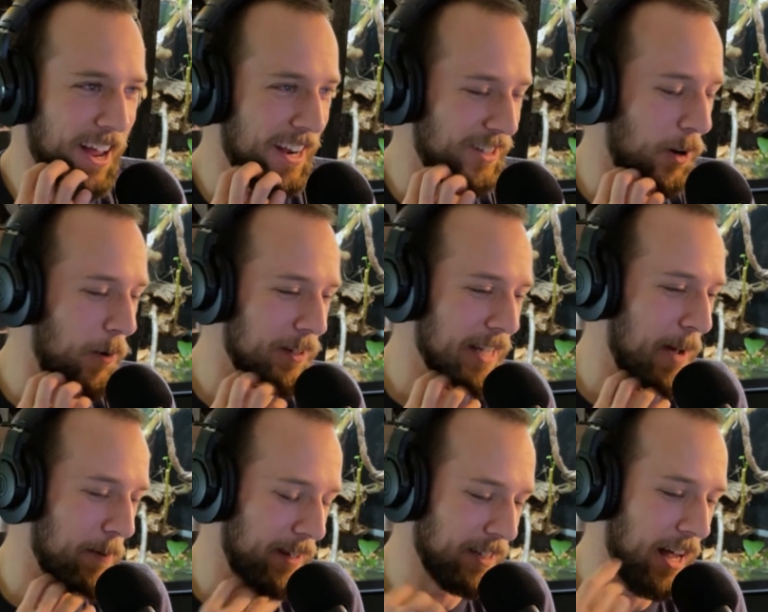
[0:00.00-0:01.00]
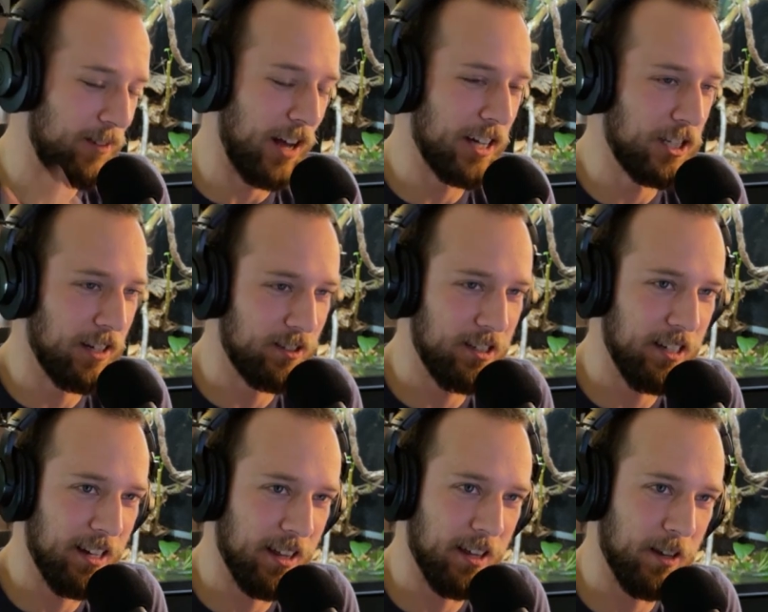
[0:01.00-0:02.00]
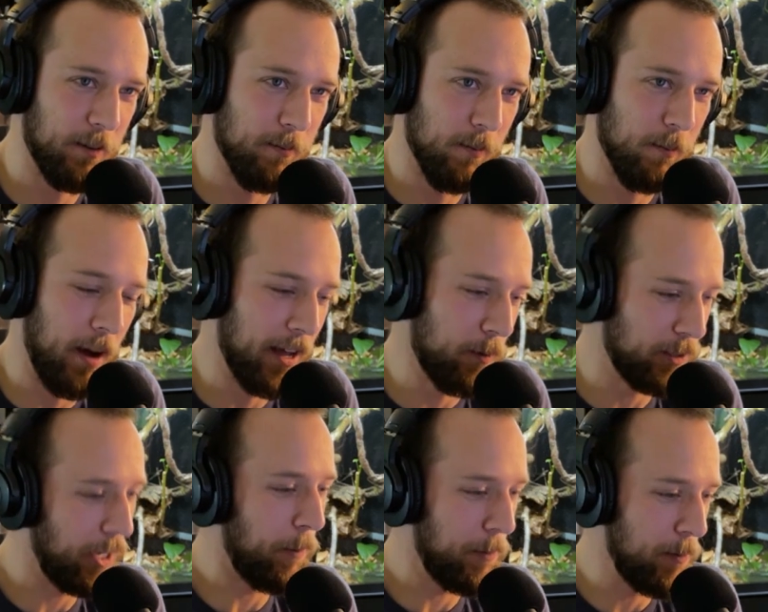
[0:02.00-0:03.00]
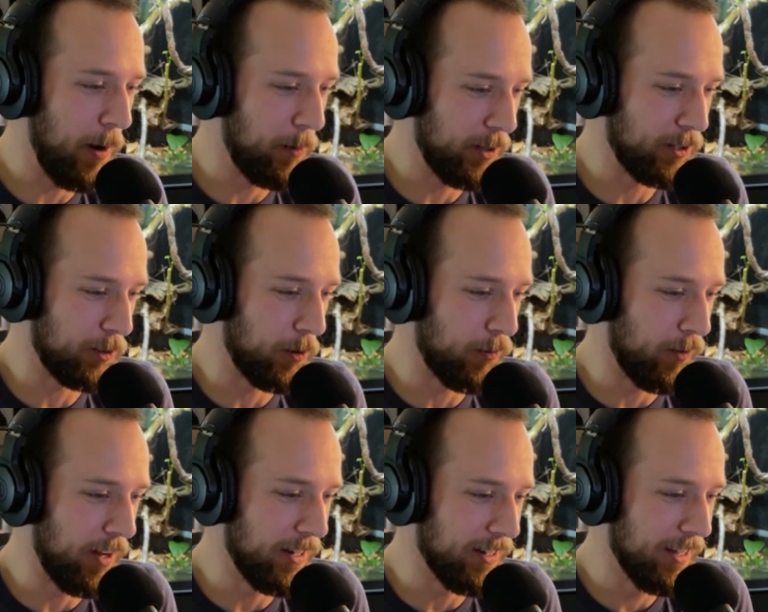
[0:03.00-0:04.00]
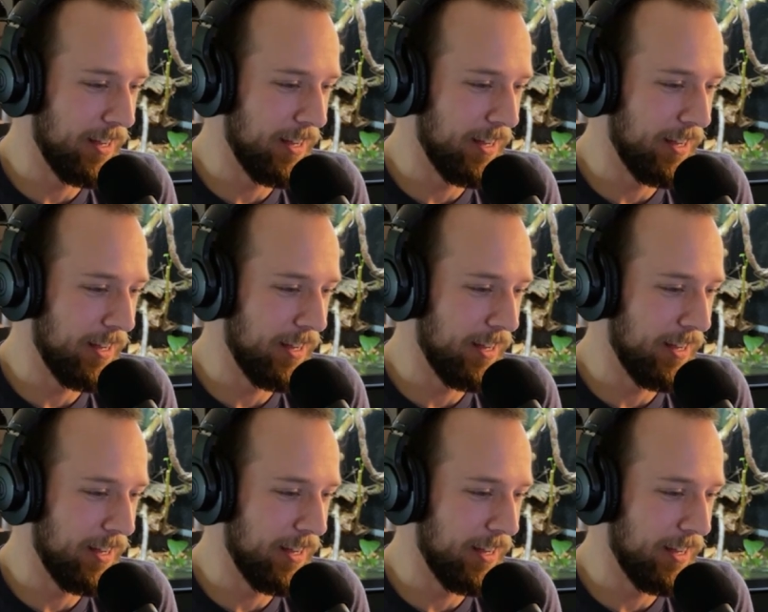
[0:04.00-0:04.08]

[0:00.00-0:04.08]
And it's always happened because I actually have seen, I think Mike was helping him out with his girlfriend.